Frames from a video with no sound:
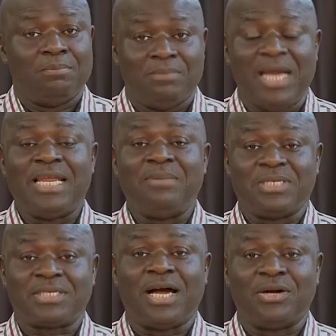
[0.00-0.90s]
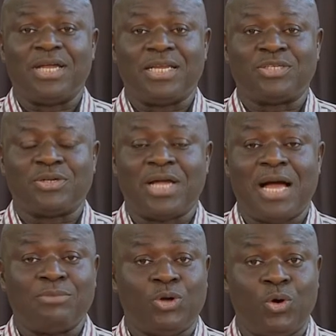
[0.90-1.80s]
My name is Kayode Adeshoga.
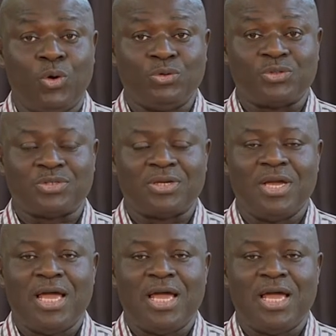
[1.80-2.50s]
I'm your host.